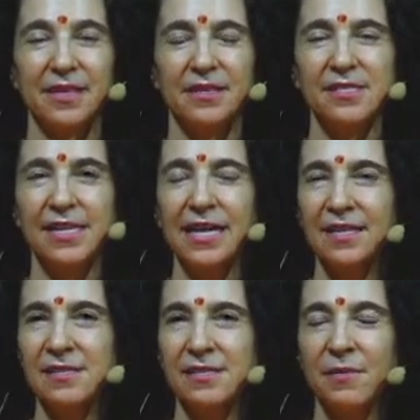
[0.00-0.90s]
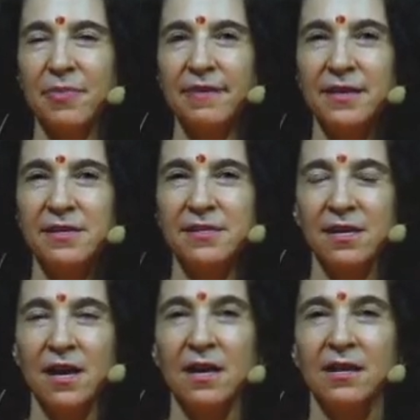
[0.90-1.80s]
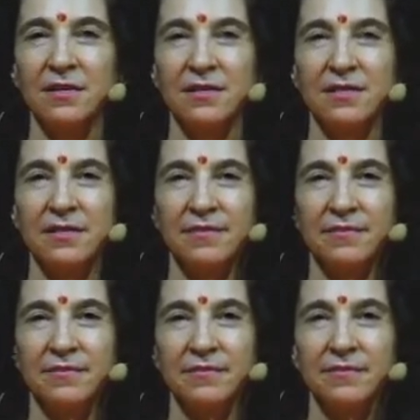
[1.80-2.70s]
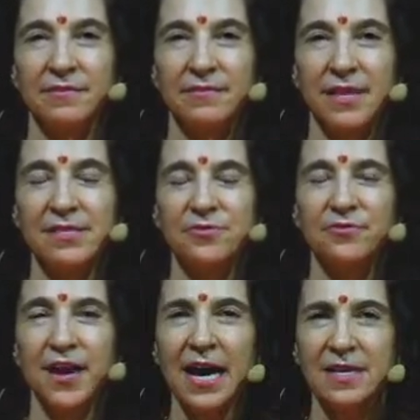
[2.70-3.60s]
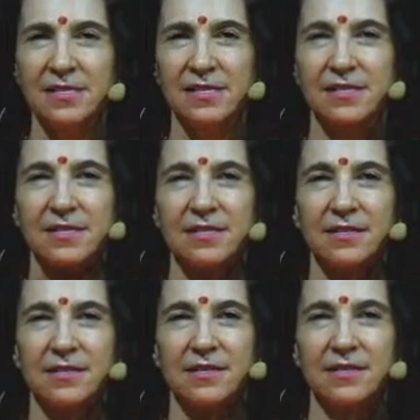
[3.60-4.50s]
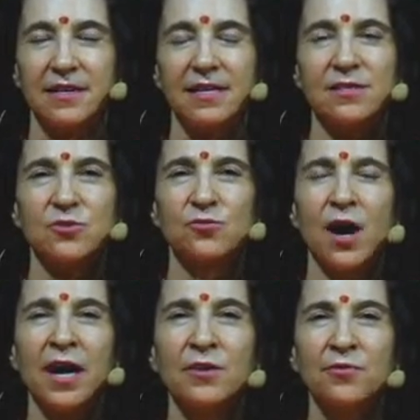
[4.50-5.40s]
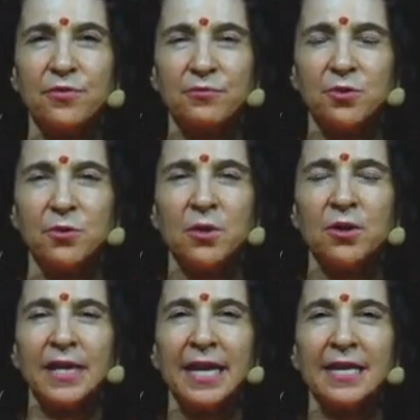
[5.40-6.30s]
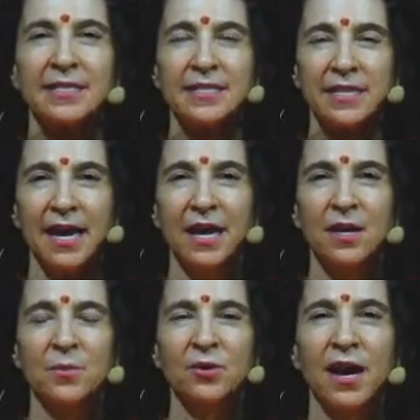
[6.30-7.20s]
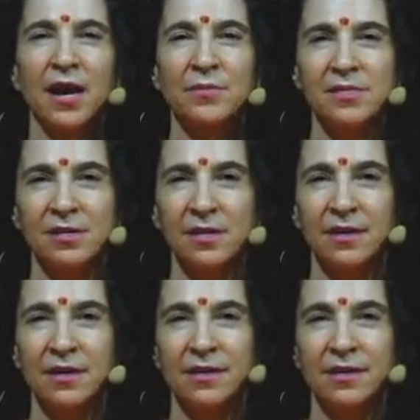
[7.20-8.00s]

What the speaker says: The second something is not as fast as a drive-through or an ATM or Amazon.